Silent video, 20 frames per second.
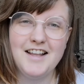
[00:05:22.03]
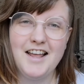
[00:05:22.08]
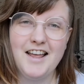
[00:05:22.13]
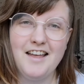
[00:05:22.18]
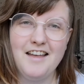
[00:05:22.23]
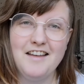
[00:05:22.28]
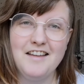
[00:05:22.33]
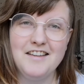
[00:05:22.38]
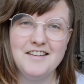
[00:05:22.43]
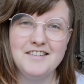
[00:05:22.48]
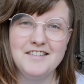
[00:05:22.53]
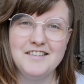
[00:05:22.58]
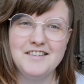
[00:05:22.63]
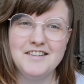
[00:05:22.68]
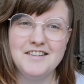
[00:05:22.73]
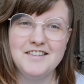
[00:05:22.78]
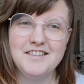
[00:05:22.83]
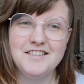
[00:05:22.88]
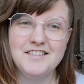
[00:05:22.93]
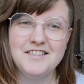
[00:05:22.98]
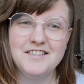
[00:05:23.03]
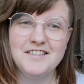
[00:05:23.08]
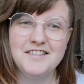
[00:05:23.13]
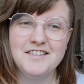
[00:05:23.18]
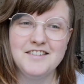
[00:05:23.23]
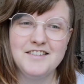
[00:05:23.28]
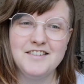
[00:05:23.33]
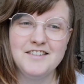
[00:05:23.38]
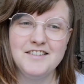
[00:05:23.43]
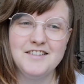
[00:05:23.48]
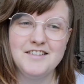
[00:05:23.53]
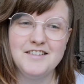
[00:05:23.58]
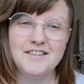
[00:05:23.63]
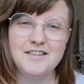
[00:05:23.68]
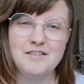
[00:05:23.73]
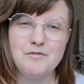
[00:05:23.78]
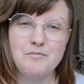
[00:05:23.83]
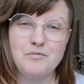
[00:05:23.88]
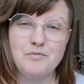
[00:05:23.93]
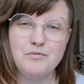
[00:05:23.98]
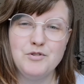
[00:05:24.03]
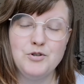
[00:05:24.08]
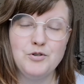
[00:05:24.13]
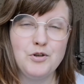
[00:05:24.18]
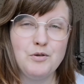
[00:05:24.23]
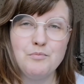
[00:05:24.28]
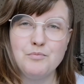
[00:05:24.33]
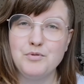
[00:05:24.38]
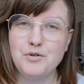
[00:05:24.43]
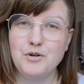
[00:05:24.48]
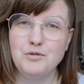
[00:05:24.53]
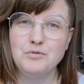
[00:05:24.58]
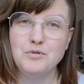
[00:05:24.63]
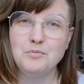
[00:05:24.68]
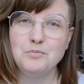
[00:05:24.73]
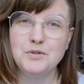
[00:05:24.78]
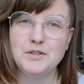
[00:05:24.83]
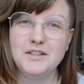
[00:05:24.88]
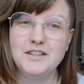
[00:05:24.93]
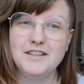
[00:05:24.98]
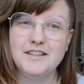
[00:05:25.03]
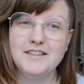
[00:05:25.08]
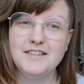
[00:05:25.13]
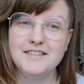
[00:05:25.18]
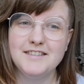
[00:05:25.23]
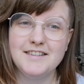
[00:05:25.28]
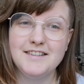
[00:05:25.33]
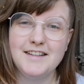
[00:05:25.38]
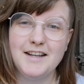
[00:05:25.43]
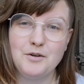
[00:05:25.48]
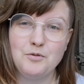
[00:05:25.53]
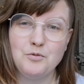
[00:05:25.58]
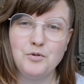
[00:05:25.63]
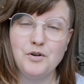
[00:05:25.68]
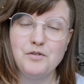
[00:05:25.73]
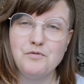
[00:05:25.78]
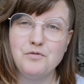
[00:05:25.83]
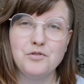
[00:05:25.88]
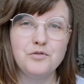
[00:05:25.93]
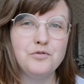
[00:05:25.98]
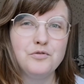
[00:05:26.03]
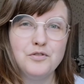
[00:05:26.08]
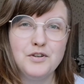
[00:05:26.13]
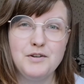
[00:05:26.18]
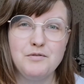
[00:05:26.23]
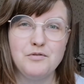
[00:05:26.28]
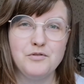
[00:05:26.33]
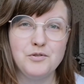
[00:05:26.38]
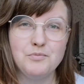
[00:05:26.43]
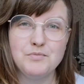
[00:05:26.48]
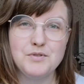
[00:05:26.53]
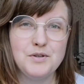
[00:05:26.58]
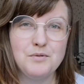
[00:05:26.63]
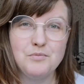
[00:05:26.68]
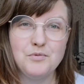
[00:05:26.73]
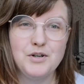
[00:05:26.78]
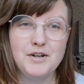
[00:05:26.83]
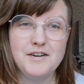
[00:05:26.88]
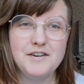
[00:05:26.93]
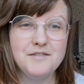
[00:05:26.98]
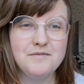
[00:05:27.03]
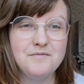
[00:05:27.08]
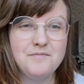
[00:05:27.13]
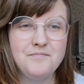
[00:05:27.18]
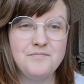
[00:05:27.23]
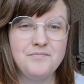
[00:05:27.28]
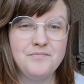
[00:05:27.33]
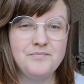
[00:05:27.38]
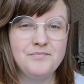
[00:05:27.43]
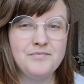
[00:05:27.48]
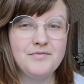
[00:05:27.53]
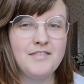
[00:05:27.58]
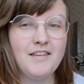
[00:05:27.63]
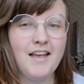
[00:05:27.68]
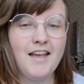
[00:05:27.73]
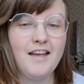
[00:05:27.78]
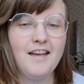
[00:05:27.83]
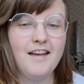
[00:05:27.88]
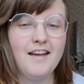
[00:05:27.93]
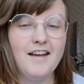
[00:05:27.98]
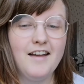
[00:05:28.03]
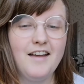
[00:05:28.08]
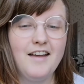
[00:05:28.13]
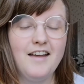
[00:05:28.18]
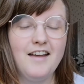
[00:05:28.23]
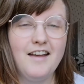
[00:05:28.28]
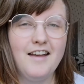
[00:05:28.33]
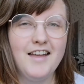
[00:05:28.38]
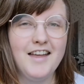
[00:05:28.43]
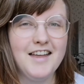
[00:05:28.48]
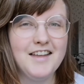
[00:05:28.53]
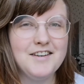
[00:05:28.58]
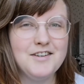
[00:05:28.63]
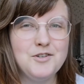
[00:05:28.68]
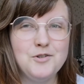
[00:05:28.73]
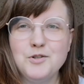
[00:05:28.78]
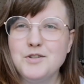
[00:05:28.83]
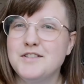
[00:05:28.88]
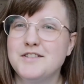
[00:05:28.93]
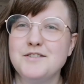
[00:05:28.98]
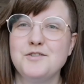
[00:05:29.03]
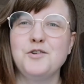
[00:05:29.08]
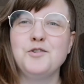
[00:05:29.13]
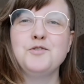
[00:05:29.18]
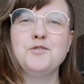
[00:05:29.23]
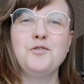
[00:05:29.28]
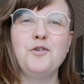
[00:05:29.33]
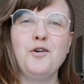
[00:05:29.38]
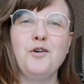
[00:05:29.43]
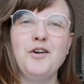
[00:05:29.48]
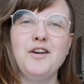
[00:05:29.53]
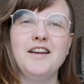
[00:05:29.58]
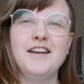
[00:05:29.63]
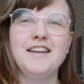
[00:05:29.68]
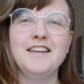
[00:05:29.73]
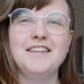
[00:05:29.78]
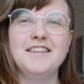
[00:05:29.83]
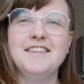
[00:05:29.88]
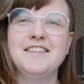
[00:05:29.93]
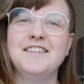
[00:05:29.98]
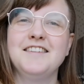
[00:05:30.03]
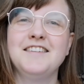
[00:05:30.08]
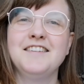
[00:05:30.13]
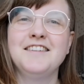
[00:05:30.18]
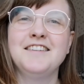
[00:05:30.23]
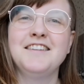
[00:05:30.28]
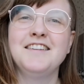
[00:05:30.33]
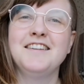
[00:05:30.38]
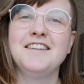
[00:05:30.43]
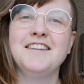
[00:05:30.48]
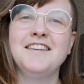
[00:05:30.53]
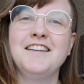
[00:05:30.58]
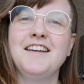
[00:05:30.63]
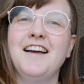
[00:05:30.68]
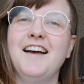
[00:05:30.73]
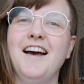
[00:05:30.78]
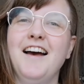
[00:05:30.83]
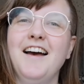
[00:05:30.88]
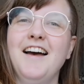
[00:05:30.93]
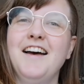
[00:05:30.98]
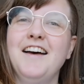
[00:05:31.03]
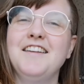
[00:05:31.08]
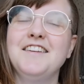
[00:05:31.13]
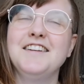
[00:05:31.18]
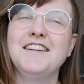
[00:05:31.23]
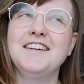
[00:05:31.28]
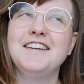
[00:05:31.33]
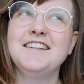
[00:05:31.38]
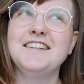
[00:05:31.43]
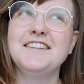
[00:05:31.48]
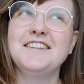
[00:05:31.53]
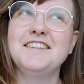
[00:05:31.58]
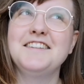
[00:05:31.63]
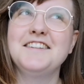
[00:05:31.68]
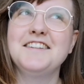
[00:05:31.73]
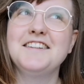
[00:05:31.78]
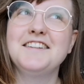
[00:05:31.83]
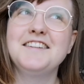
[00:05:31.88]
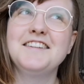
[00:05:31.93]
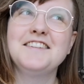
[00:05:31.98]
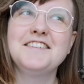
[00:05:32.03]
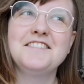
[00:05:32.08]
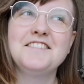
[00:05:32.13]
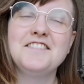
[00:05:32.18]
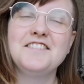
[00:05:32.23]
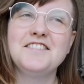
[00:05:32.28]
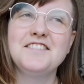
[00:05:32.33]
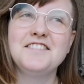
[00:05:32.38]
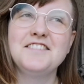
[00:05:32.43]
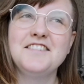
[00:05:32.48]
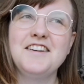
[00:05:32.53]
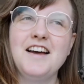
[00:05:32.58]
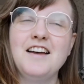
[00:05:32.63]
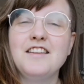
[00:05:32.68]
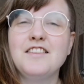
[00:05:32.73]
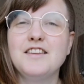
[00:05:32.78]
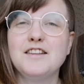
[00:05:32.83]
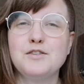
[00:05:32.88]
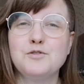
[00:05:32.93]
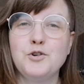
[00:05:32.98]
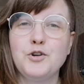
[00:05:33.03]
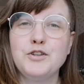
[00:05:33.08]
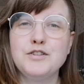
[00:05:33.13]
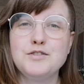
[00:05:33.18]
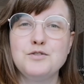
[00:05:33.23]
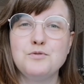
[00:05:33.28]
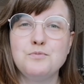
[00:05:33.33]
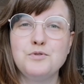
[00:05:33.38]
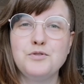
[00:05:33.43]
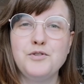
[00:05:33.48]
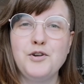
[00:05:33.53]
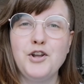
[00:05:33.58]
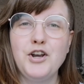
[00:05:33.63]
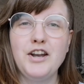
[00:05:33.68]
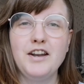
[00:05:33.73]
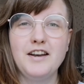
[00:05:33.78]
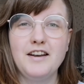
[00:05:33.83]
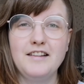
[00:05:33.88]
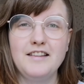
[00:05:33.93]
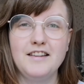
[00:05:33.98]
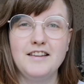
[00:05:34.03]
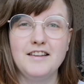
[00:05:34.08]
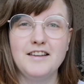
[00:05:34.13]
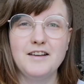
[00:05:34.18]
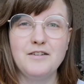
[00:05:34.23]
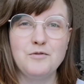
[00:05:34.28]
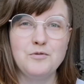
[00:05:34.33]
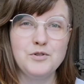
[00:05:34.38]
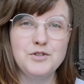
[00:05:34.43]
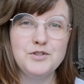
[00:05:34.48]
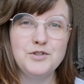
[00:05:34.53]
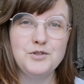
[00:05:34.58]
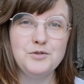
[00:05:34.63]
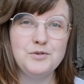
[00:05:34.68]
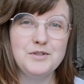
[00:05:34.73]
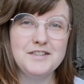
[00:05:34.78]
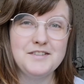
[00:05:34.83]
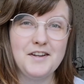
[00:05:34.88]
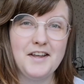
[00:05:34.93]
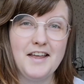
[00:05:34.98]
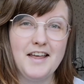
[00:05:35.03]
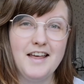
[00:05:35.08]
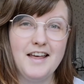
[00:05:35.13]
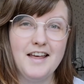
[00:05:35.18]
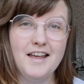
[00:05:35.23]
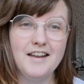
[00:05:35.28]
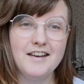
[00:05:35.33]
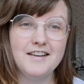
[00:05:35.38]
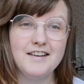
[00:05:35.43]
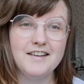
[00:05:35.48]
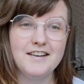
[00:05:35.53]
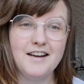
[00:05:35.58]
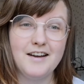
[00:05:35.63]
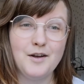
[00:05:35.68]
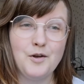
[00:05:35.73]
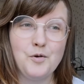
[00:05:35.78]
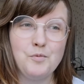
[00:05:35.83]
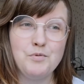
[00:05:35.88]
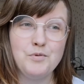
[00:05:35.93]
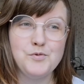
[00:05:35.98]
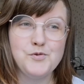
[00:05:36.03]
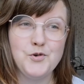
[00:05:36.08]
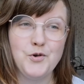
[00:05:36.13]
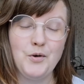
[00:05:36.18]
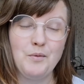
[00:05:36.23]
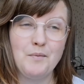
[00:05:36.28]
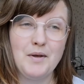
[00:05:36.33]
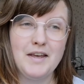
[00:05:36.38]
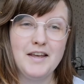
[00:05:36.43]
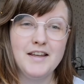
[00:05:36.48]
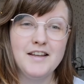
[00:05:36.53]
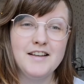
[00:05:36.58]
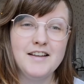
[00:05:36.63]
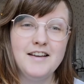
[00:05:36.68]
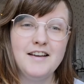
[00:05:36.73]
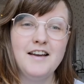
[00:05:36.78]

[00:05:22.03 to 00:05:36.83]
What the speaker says: and you can probably get one for free from somewhere, and you can start drawing. And I think drawing is super fun, and I think everyone should do it, and I hope you join me.